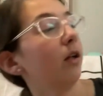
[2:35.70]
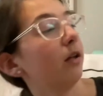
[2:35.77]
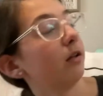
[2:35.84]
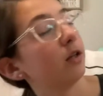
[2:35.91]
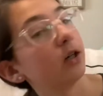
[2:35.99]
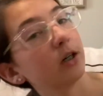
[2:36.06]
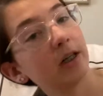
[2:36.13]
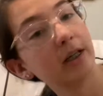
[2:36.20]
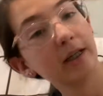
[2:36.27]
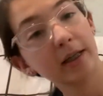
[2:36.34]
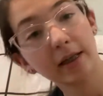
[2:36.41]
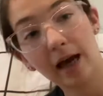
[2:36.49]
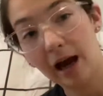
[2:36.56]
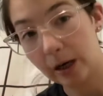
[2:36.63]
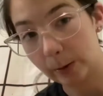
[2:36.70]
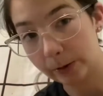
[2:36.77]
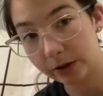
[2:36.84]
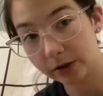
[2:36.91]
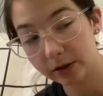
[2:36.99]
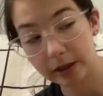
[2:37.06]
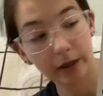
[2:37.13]
30
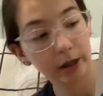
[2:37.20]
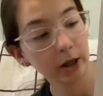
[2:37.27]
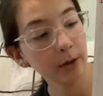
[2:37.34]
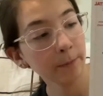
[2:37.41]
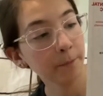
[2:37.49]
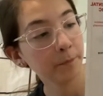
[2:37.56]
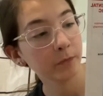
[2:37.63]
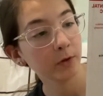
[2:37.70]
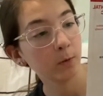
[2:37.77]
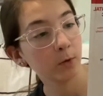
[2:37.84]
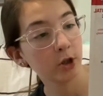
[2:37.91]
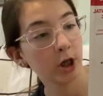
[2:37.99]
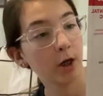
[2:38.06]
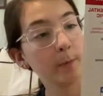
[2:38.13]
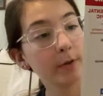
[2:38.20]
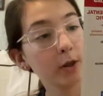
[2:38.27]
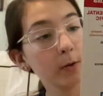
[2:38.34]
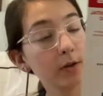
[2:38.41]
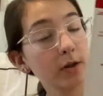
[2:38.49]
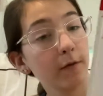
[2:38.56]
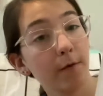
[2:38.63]
calculator, which I'll be
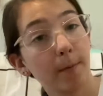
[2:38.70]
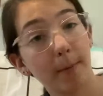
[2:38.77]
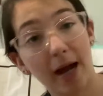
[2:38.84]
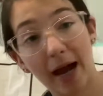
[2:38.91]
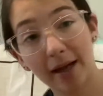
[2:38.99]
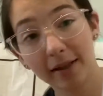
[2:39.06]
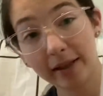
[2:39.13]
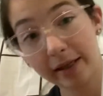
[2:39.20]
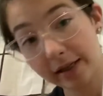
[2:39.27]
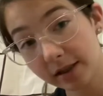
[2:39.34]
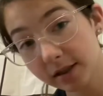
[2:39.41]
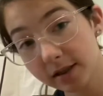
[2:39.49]
using for math and